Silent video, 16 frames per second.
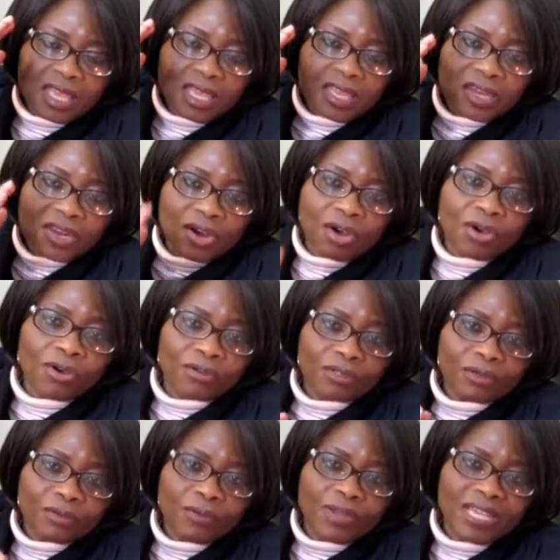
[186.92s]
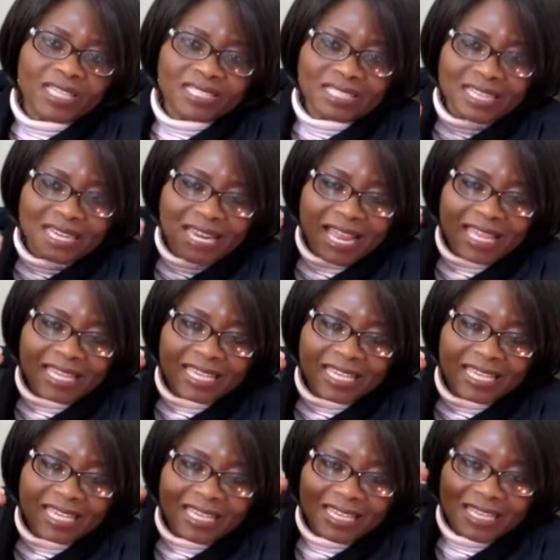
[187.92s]
in all the ways that
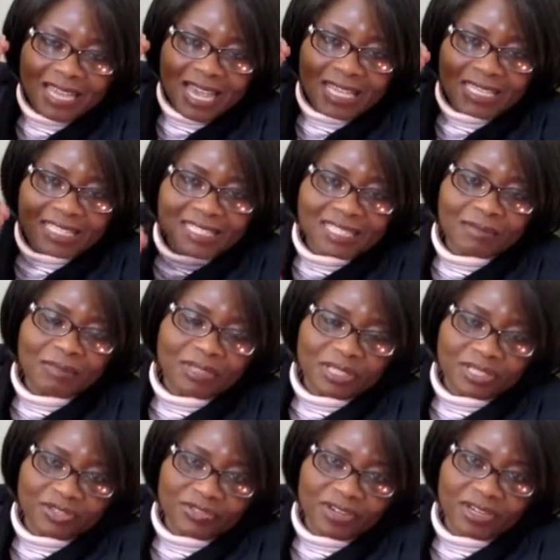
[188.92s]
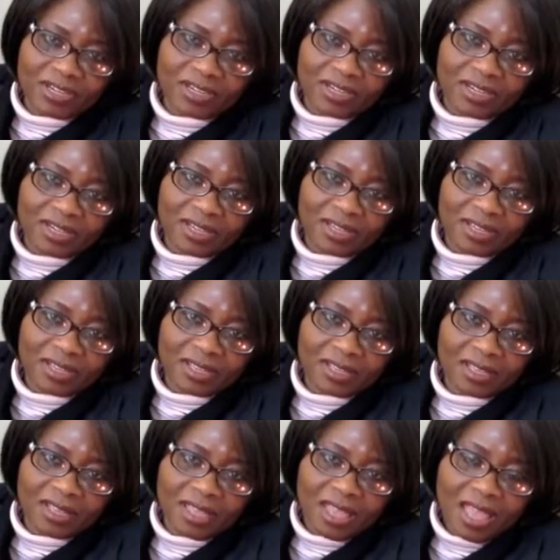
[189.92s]
he has demonstrated,
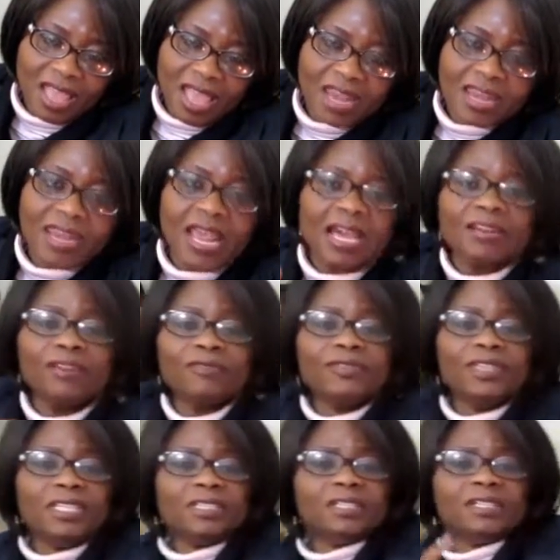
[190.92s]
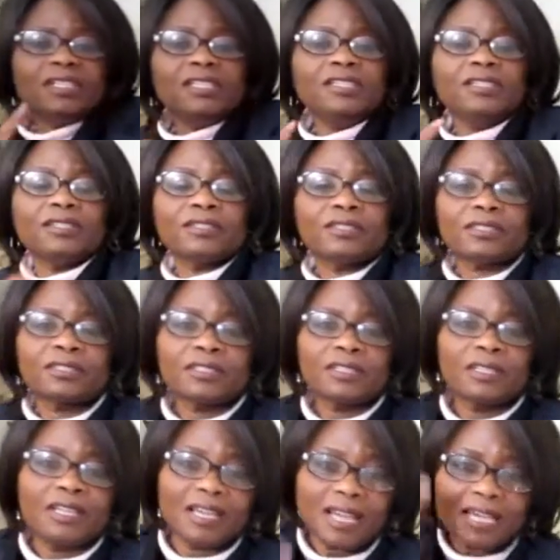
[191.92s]
and none of these leaders
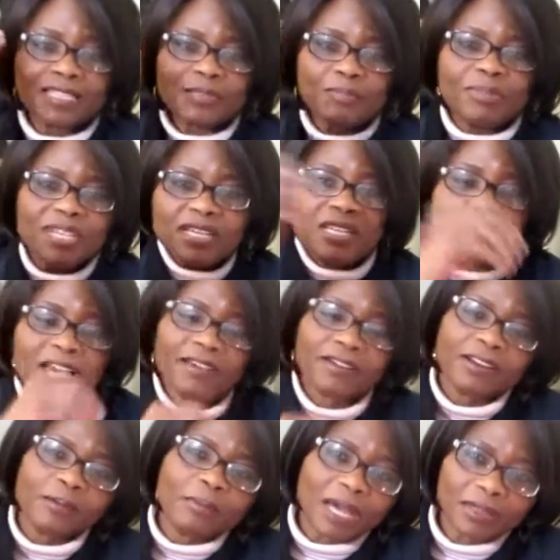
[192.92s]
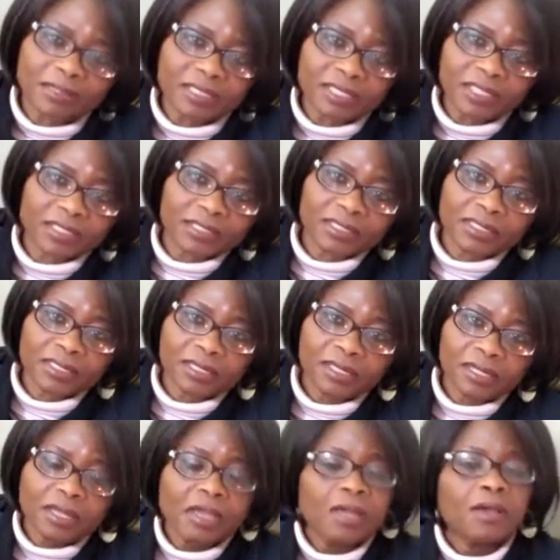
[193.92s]
are speaking out about this,
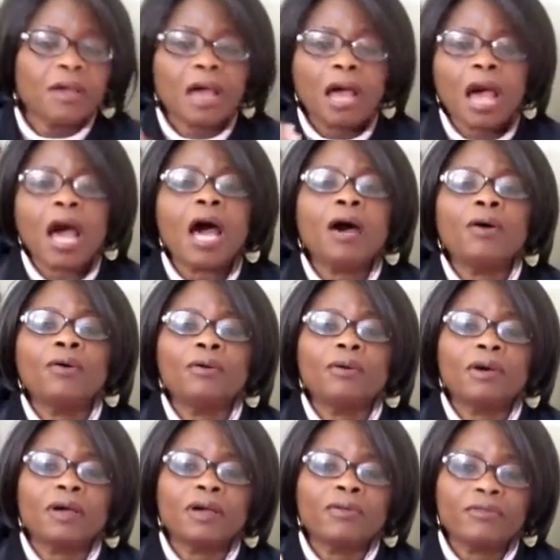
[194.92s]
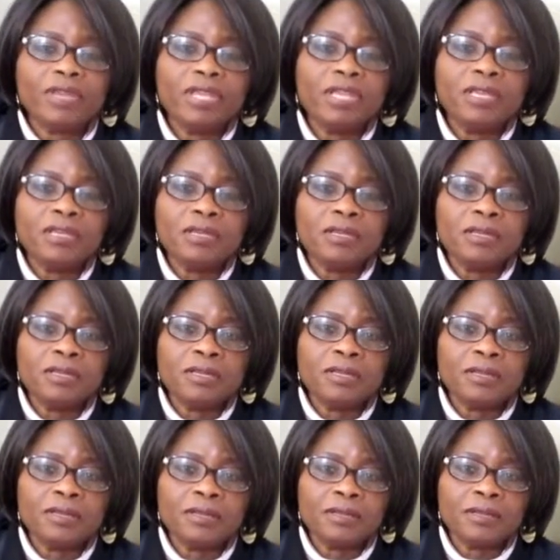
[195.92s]
how are we
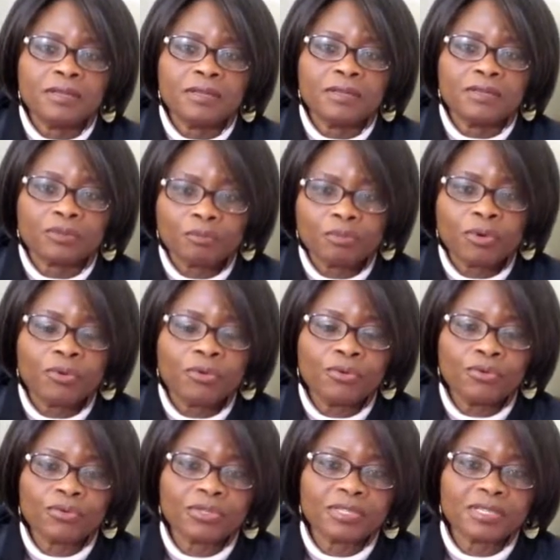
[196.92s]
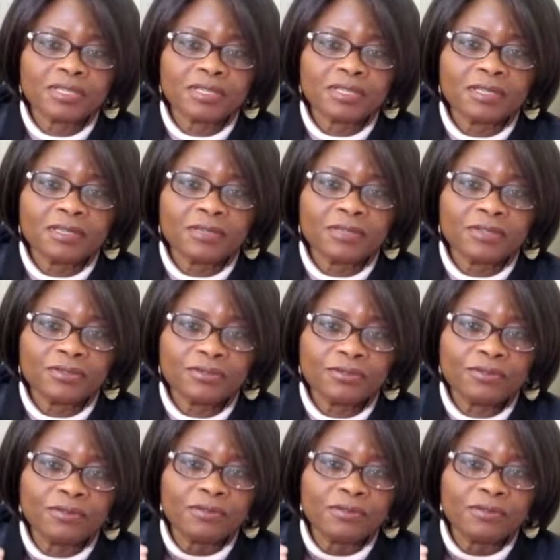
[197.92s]
supposed to